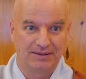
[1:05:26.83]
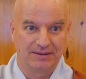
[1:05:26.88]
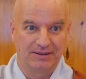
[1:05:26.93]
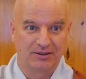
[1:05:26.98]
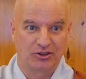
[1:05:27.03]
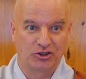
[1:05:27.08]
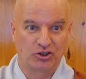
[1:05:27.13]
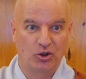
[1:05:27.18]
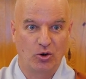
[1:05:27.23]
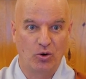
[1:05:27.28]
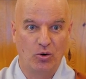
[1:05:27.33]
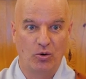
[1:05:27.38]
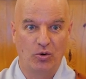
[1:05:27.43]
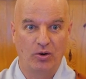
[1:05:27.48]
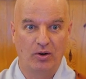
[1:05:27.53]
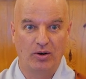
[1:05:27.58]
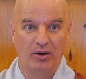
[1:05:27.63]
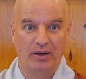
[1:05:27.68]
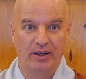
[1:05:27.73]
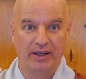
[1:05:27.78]
So
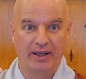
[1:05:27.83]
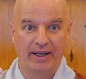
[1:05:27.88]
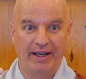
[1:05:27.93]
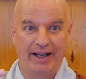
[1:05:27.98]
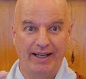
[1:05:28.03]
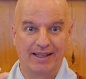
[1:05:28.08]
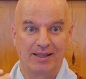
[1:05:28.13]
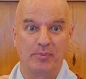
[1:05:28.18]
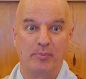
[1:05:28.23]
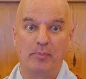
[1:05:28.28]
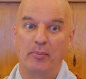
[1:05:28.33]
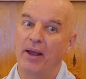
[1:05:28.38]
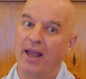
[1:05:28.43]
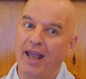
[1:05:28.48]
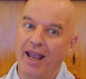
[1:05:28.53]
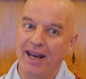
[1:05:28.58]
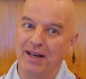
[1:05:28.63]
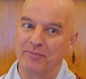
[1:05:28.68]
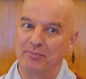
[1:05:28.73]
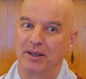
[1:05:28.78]
it's
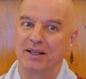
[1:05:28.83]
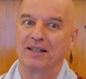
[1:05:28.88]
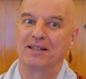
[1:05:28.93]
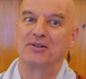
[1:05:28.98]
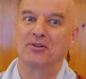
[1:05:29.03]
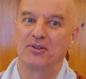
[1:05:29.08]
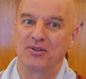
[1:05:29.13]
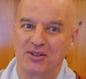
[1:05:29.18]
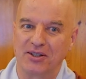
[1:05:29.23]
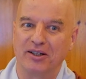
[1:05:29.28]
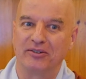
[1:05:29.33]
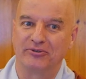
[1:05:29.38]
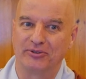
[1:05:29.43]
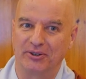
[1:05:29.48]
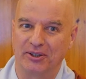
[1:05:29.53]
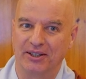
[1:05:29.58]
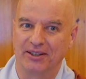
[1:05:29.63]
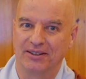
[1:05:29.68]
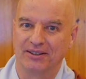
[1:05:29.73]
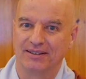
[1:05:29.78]
pain, but it's not
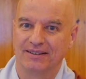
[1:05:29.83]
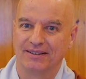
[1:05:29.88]
suffering.